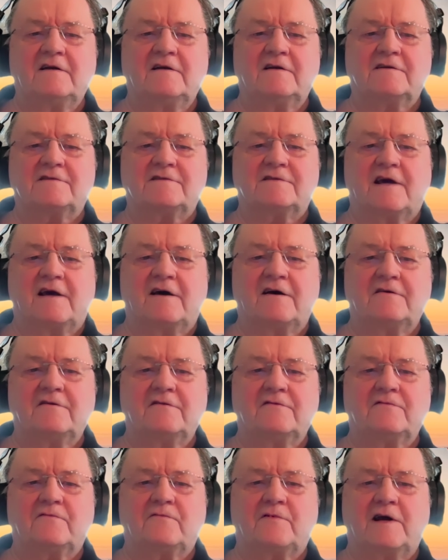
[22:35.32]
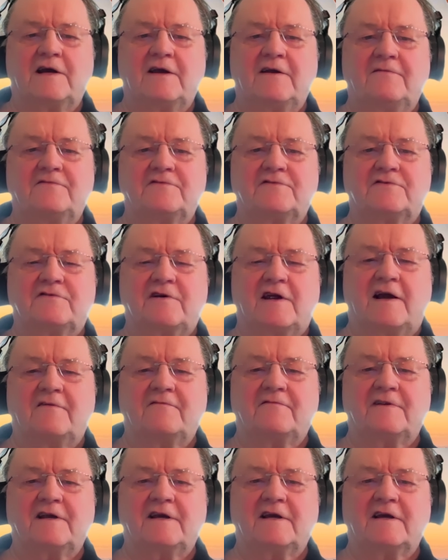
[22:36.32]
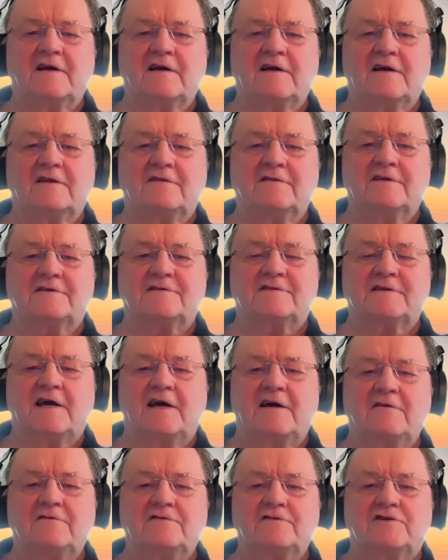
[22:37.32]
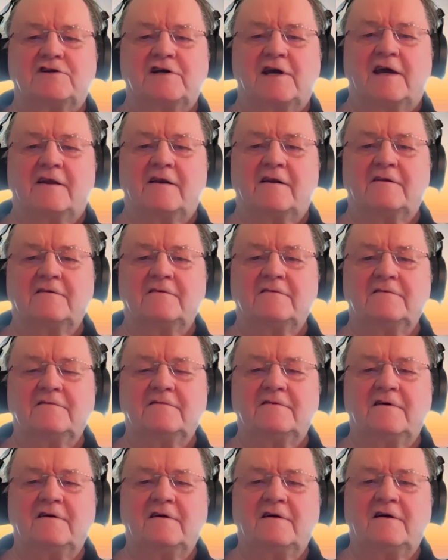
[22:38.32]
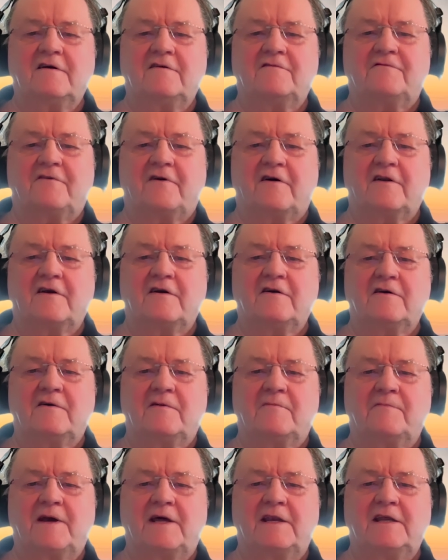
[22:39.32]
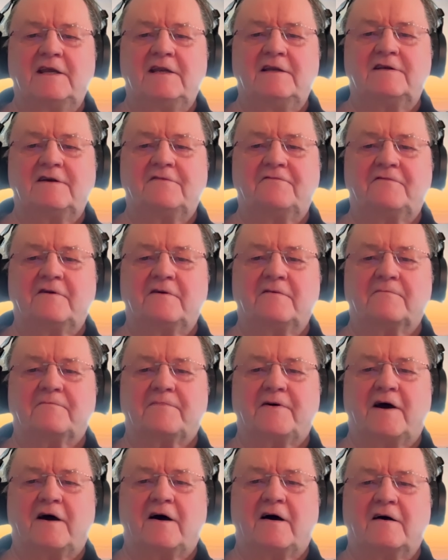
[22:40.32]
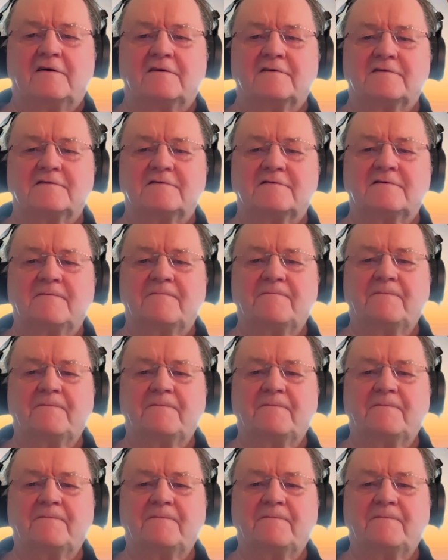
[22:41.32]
Sound waves traveling in the sound channel follow many different paths.